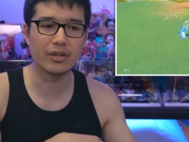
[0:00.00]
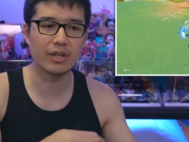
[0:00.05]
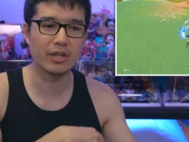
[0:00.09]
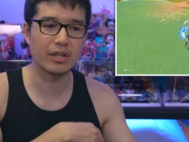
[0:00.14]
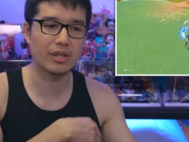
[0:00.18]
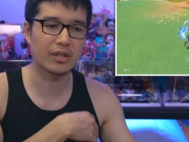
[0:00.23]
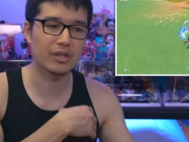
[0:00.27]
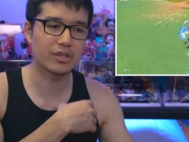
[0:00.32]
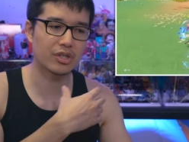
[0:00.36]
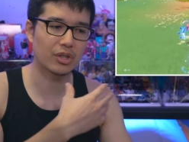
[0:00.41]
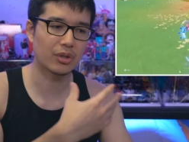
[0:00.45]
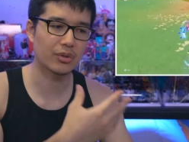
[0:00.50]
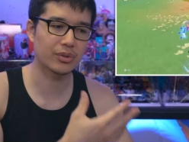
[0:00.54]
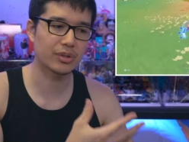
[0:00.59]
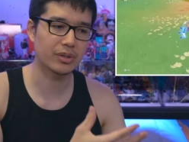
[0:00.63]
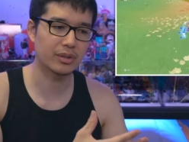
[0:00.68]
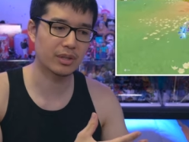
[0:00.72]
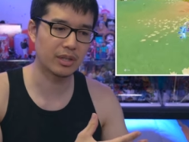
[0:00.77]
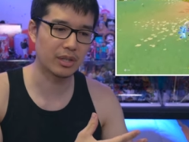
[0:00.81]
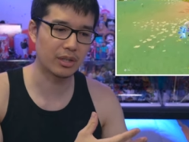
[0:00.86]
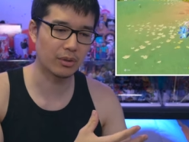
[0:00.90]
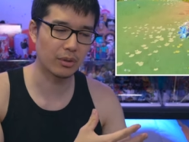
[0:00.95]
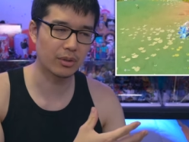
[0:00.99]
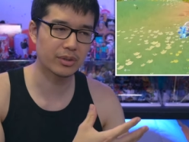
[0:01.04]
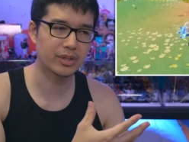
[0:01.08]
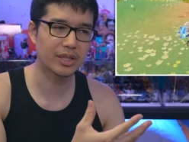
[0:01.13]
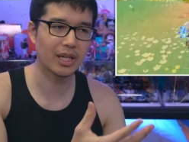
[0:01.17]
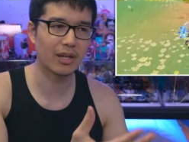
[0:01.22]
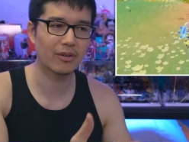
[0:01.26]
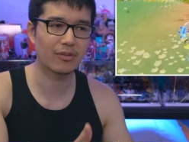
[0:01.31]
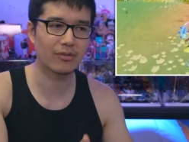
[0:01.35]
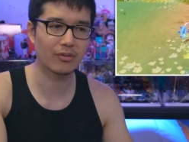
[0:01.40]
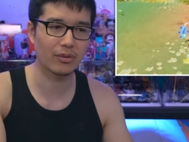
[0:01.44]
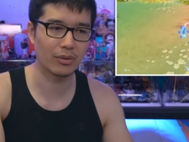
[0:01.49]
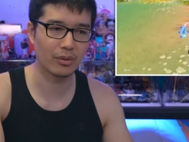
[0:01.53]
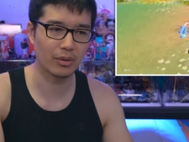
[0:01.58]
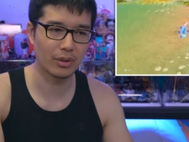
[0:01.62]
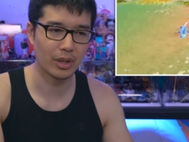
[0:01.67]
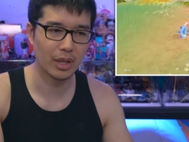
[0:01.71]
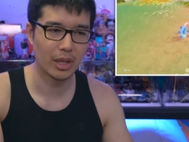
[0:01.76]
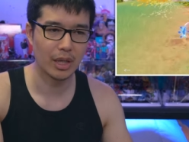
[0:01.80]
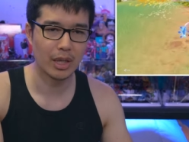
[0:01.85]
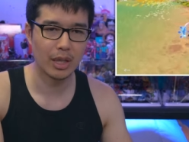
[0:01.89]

He shows he looks out for